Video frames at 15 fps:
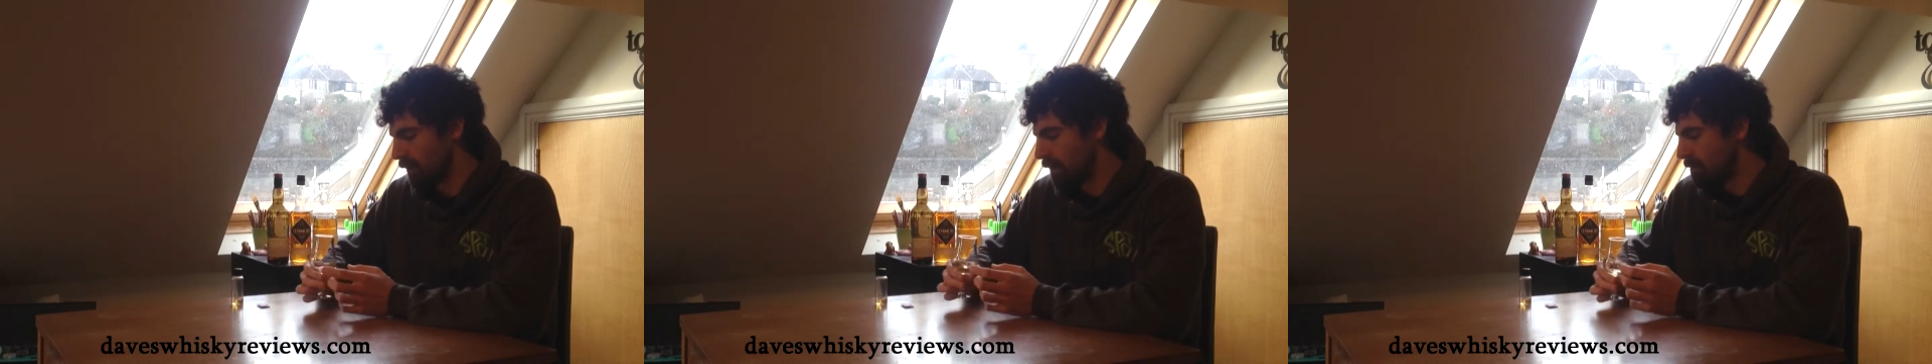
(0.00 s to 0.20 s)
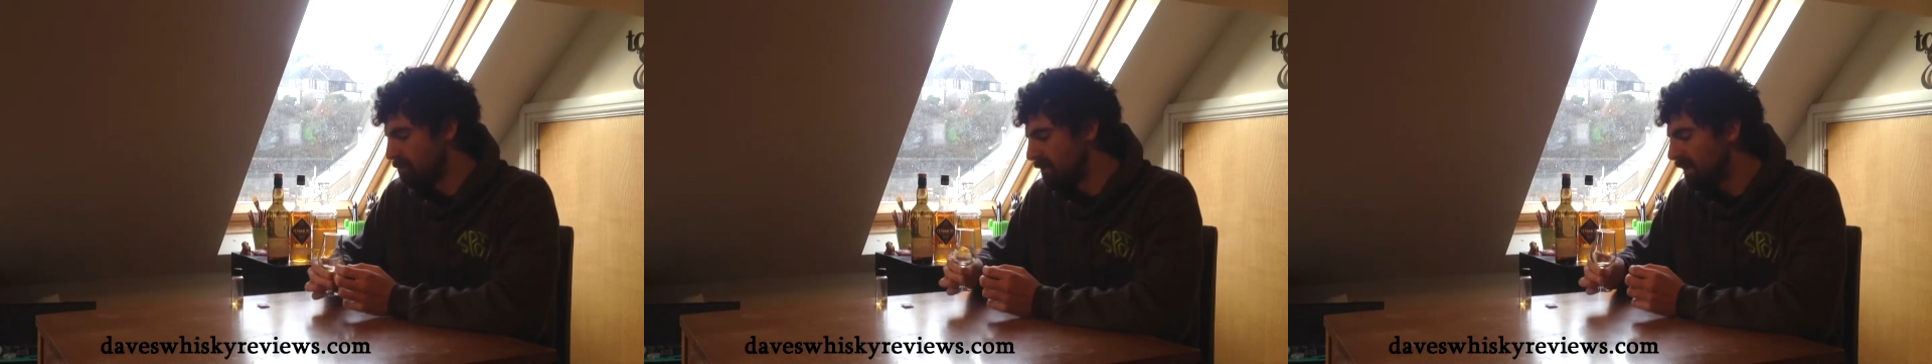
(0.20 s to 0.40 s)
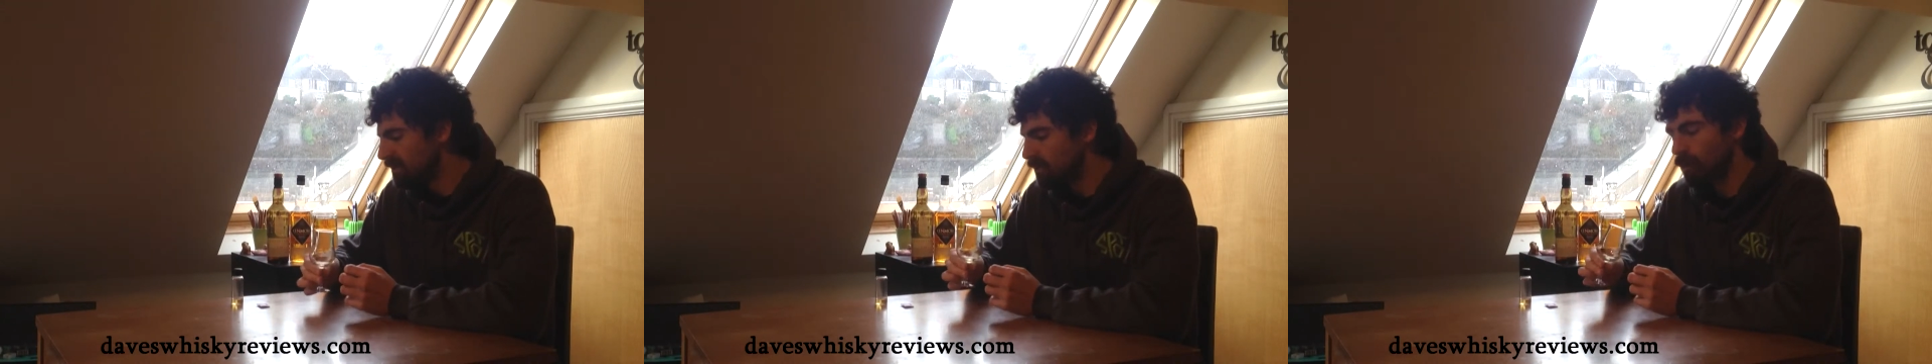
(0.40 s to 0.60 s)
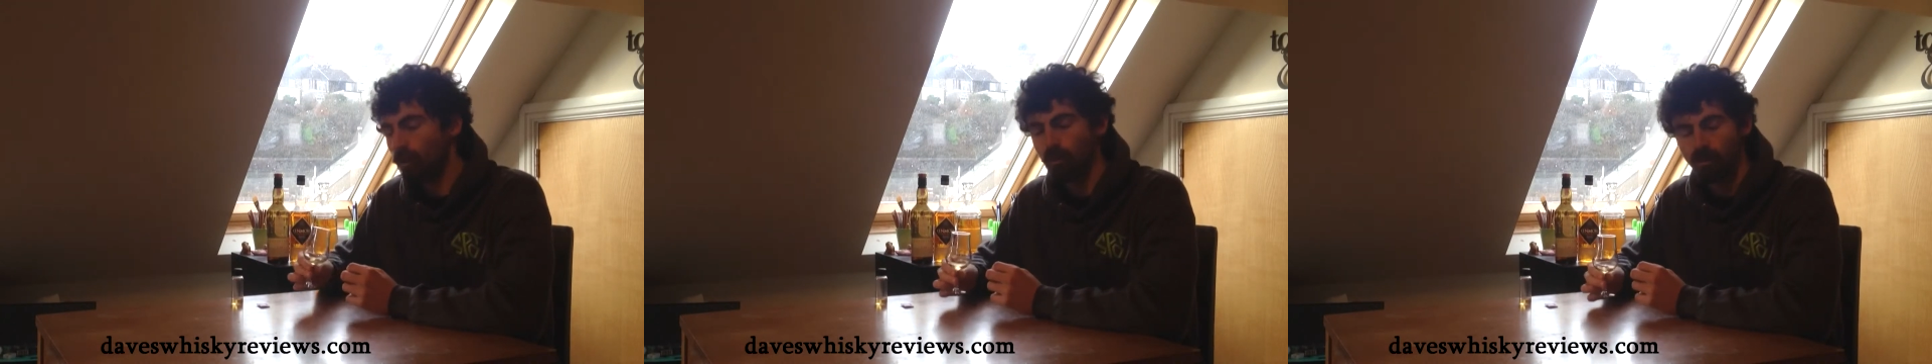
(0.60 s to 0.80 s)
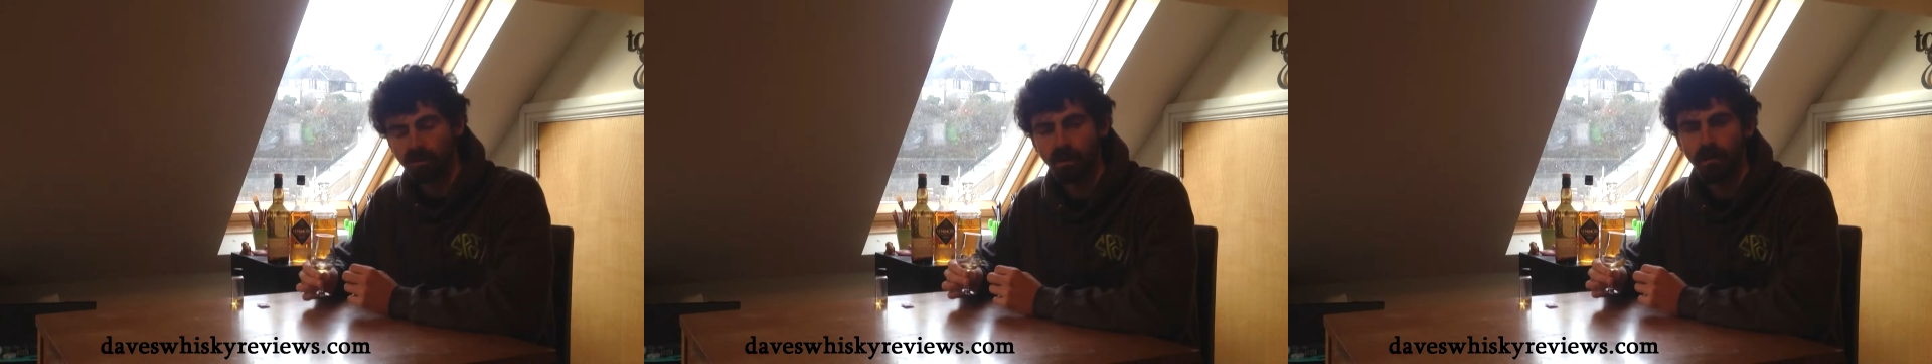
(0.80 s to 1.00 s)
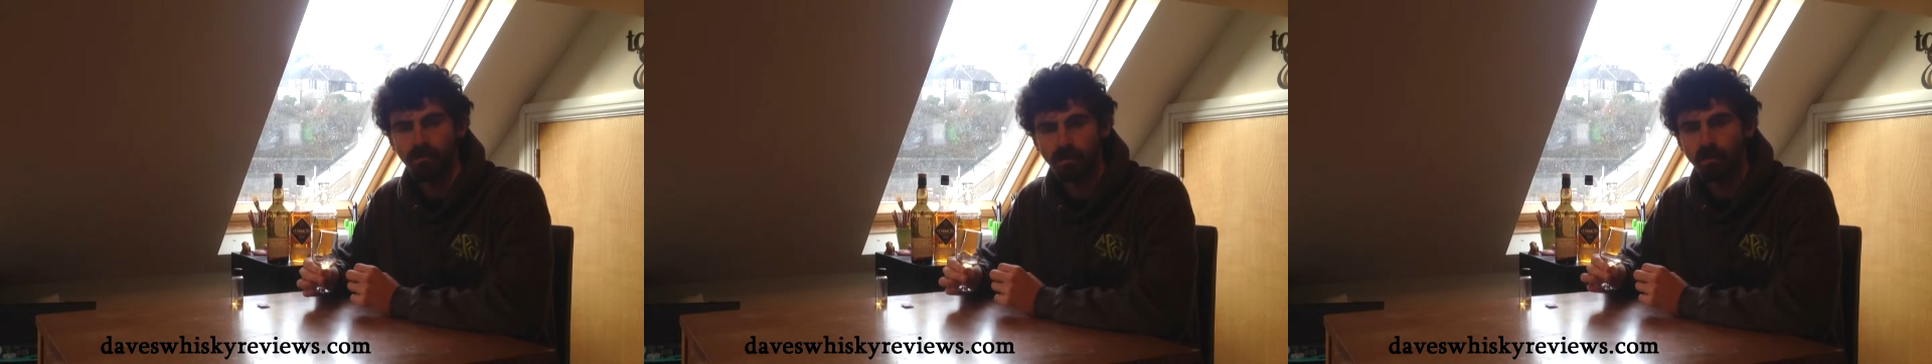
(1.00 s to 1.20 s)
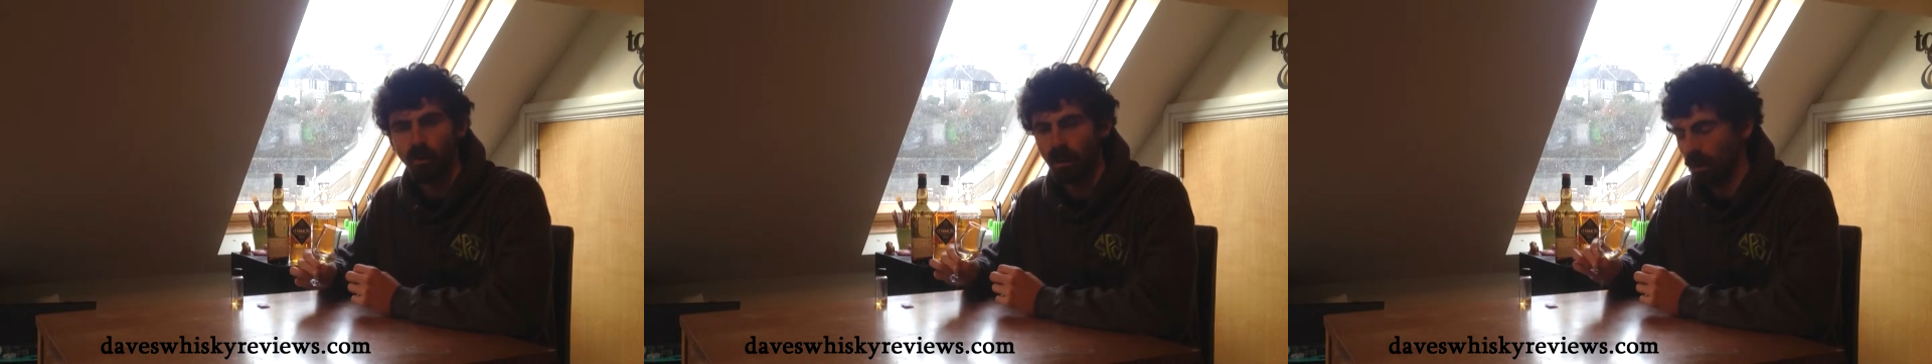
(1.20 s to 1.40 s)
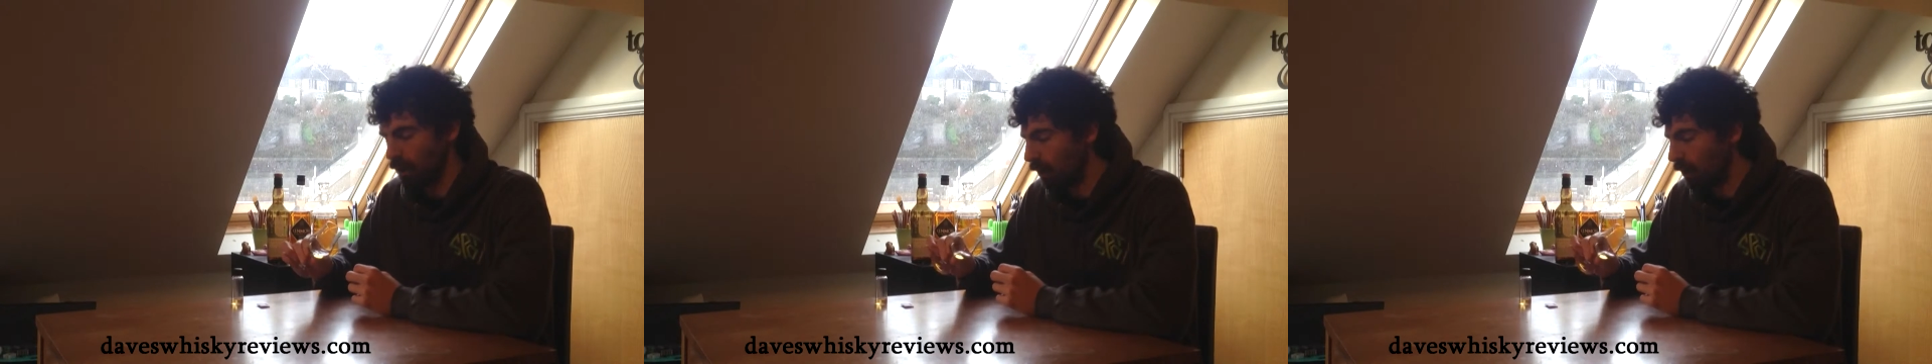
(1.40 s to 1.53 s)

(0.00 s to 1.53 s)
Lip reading: Mid gold covers quite a